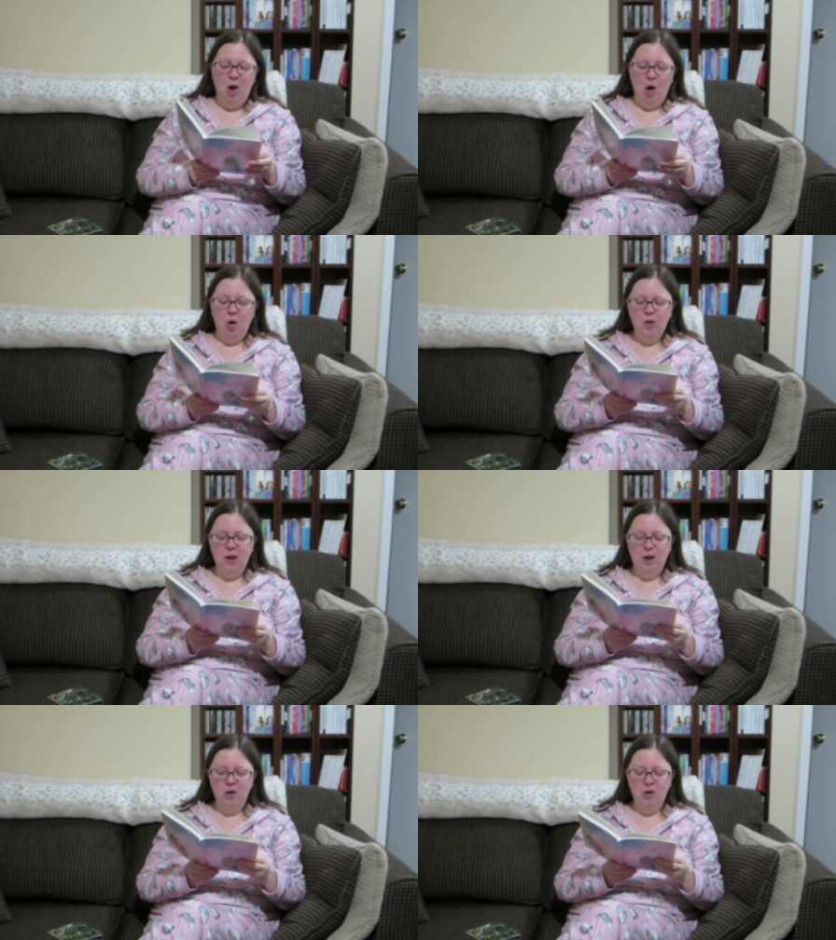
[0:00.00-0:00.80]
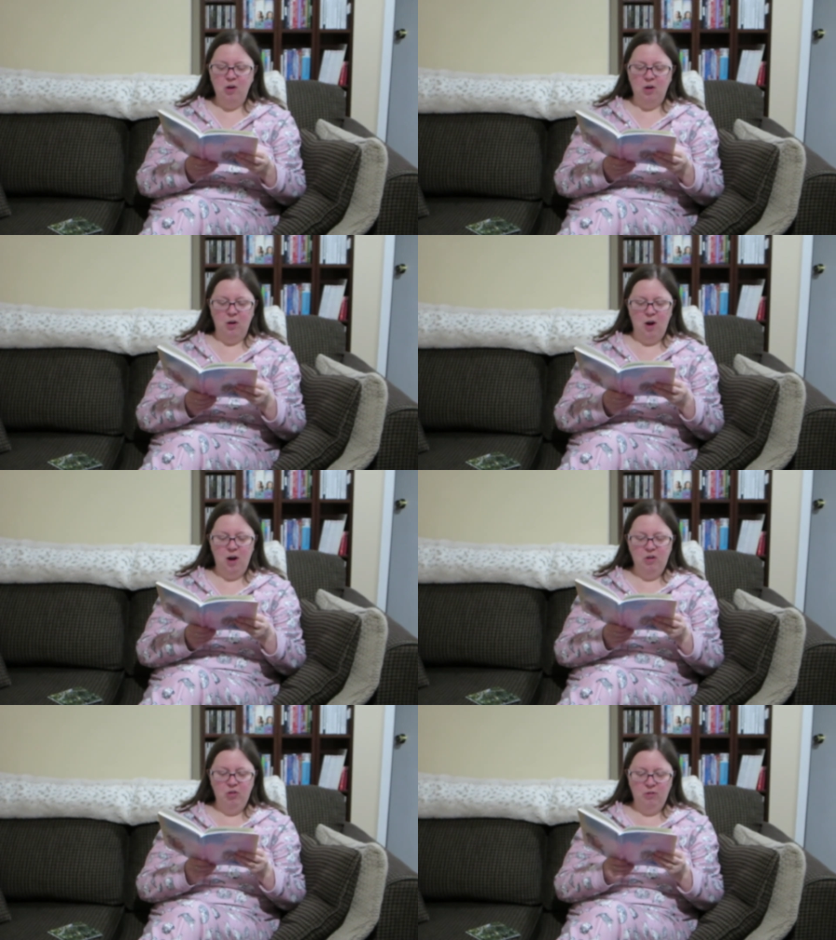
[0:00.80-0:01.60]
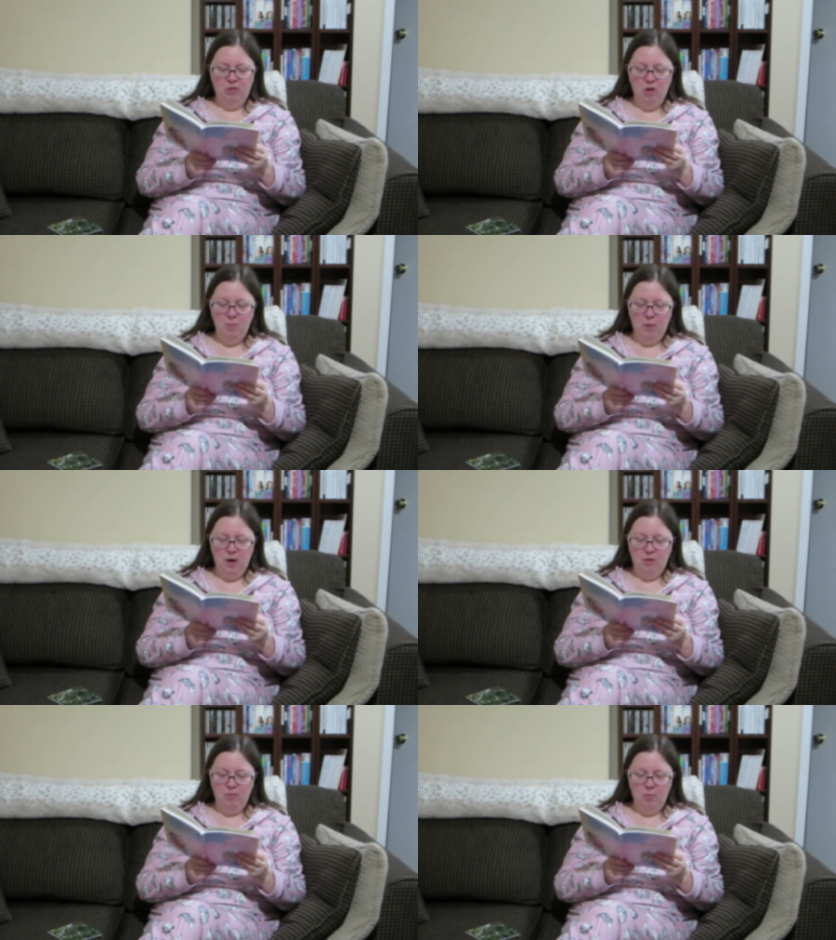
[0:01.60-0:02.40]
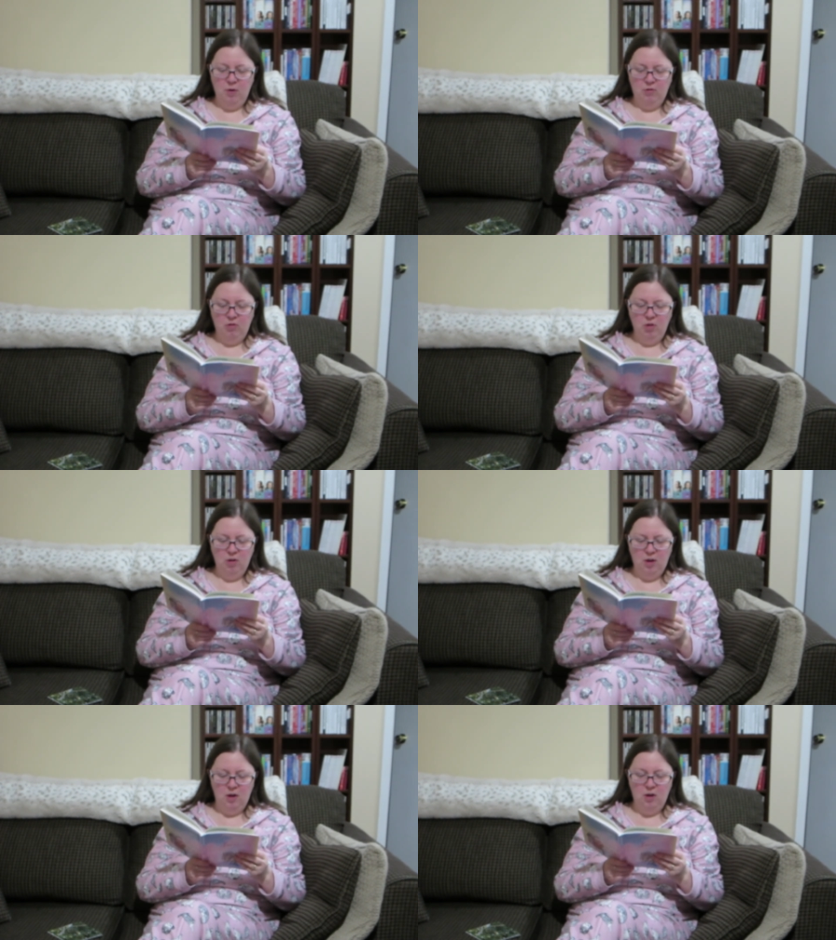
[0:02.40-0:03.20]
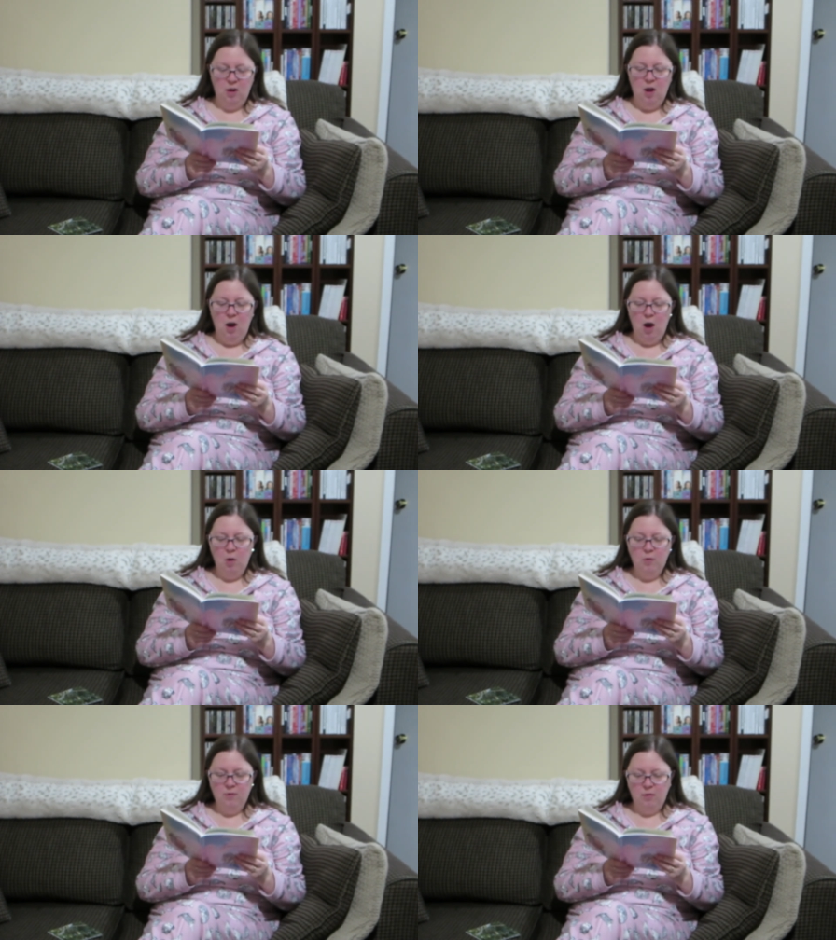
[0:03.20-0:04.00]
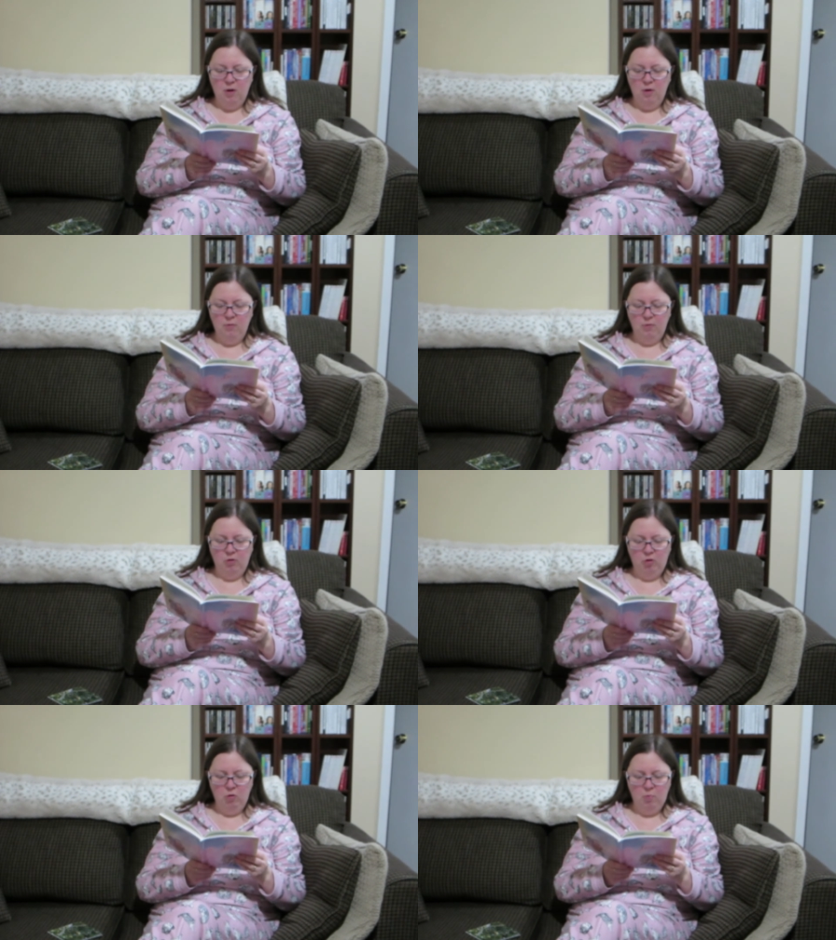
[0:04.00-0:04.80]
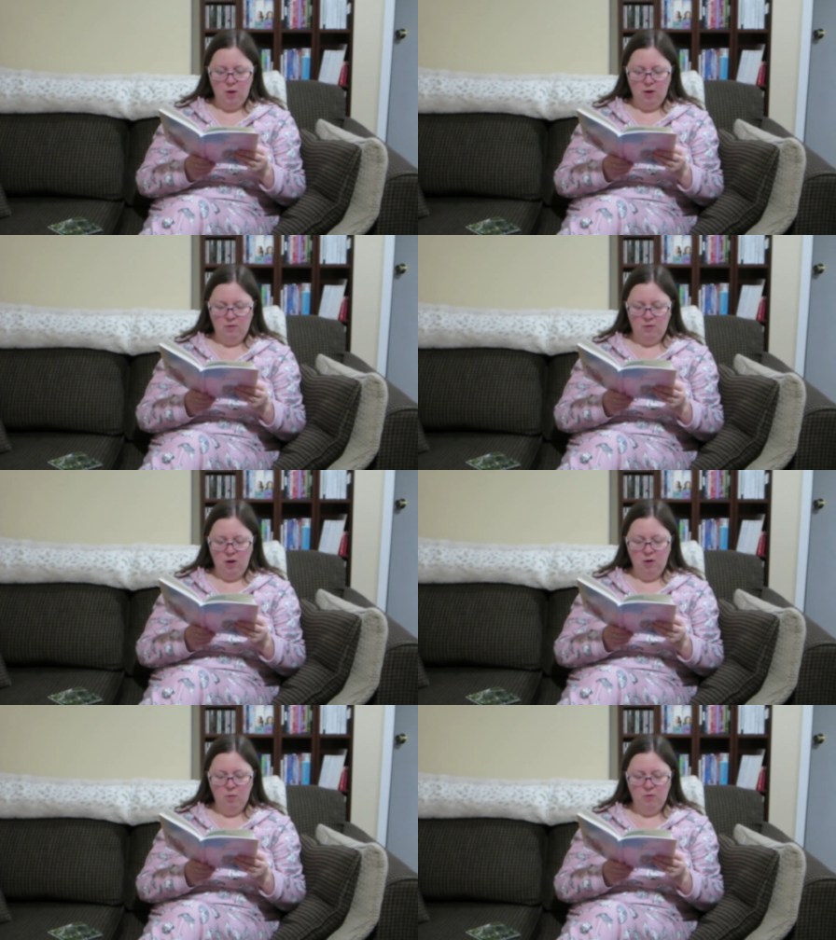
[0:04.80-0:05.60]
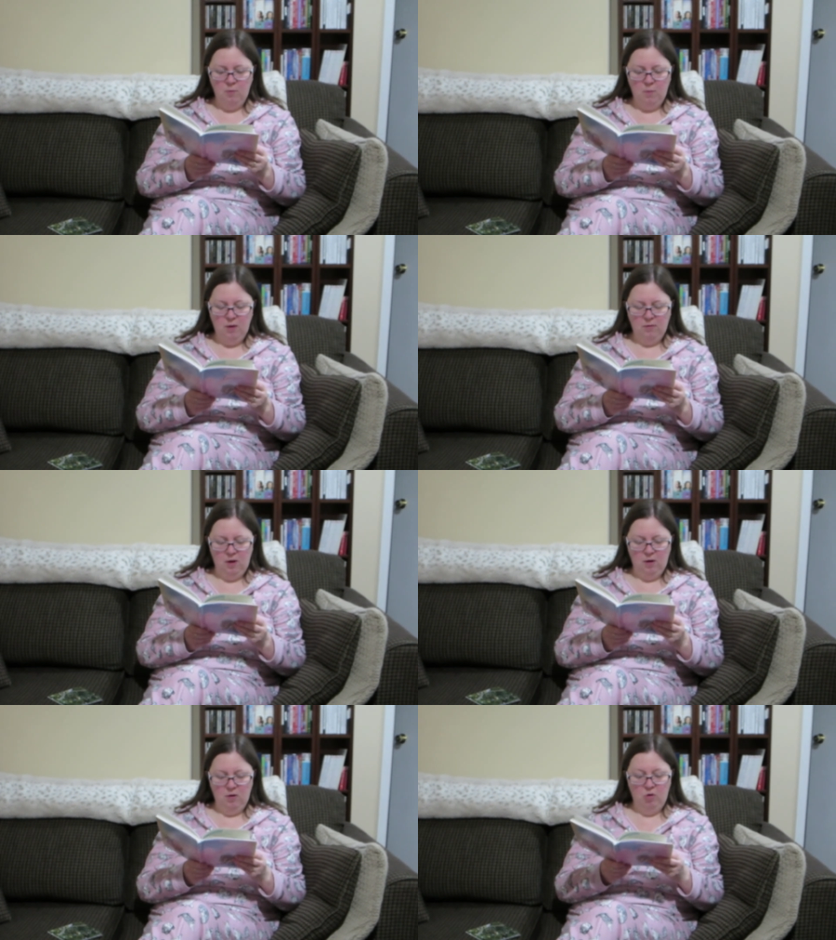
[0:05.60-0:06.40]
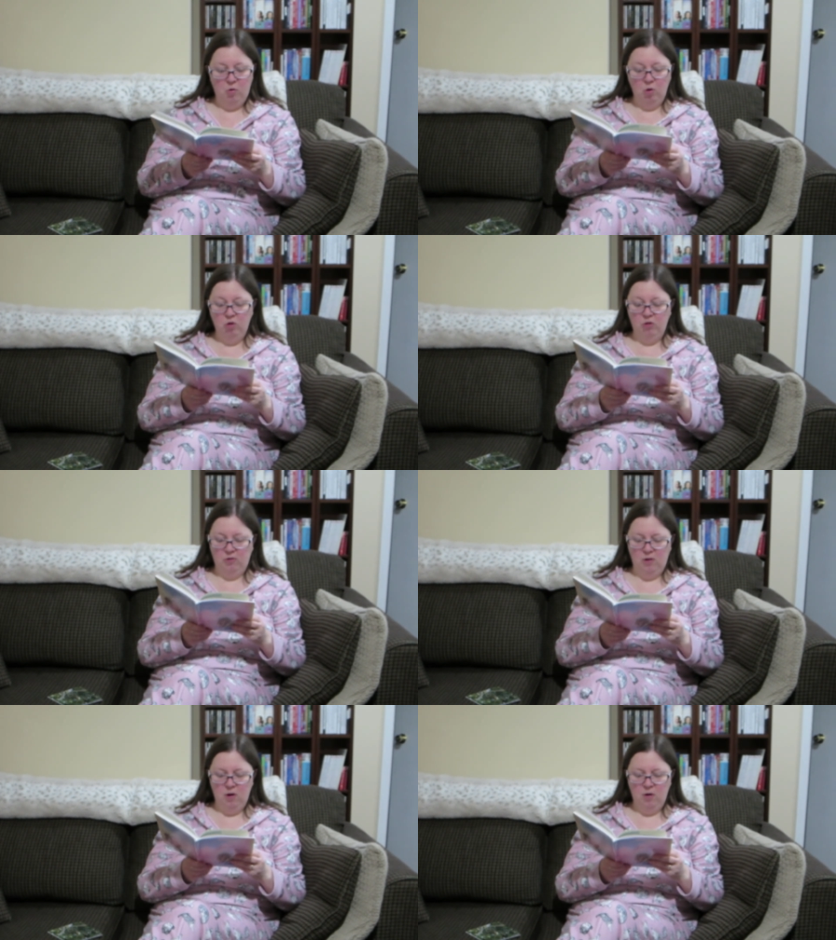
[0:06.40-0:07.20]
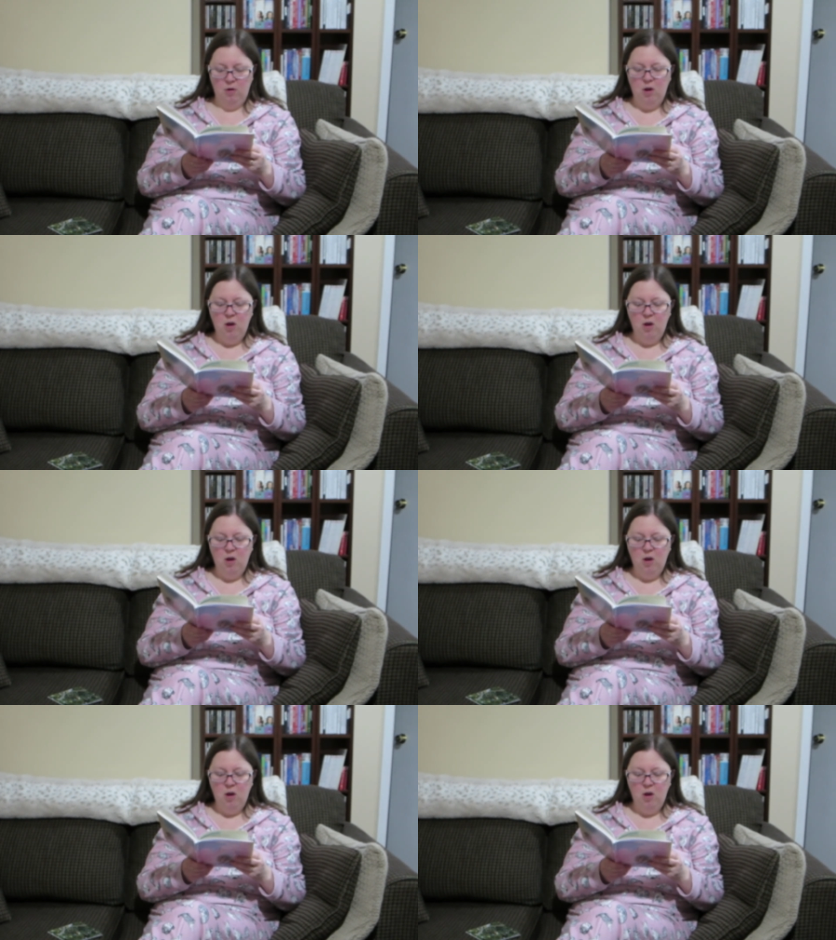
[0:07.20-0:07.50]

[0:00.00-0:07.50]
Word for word: Oh yeah, her. I just got back from Australia. I was there for two weeks and it was amazing. Gorgeous there.